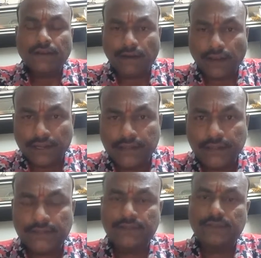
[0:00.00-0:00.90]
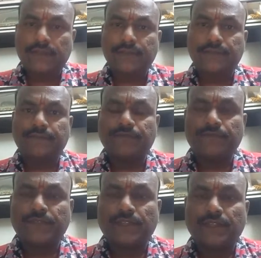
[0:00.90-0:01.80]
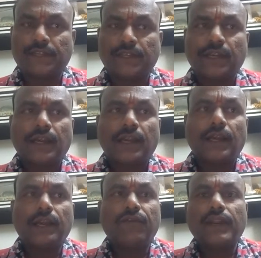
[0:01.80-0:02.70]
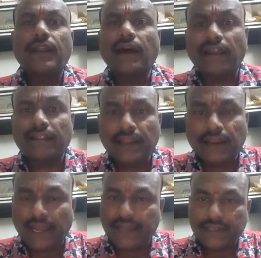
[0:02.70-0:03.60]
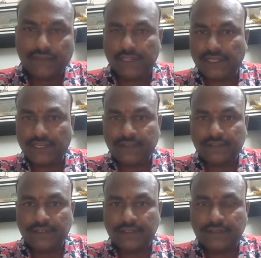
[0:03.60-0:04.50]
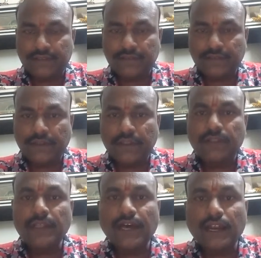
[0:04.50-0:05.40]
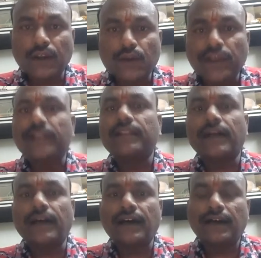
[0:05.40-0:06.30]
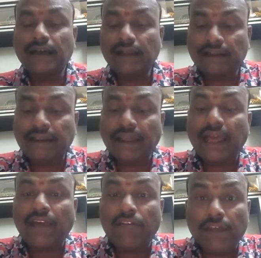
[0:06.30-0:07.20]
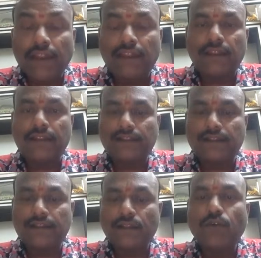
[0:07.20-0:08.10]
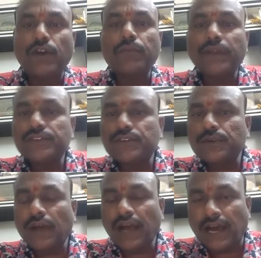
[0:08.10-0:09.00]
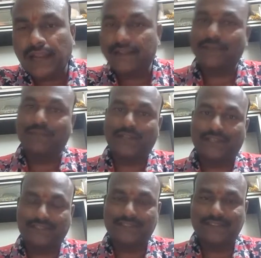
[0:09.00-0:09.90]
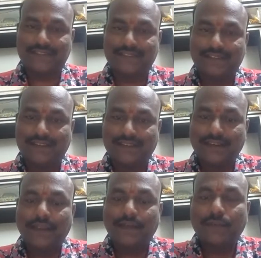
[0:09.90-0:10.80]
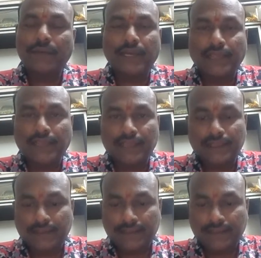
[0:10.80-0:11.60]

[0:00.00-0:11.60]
colleges, and for another activities, they are doing the travel one place to another place by